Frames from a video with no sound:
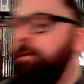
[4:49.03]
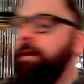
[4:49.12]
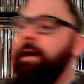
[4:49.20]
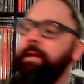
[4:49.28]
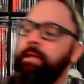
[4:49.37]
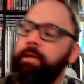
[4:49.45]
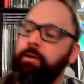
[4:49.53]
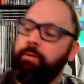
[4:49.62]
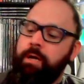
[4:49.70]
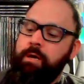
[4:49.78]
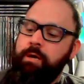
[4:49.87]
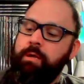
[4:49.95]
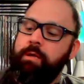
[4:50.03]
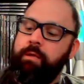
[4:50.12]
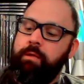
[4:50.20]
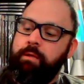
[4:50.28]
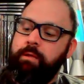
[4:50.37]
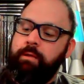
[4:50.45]
got a Yoda,
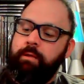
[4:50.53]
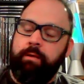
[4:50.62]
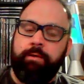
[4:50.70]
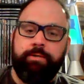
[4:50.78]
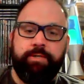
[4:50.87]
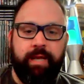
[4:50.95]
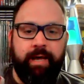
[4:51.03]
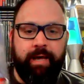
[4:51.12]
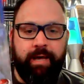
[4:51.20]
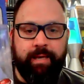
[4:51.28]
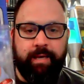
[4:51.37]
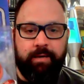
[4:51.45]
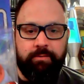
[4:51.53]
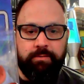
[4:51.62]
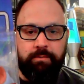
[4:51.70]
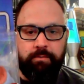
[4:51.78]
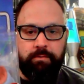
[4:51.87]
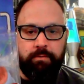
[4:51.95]
Jedi High
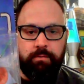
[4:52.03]
Council.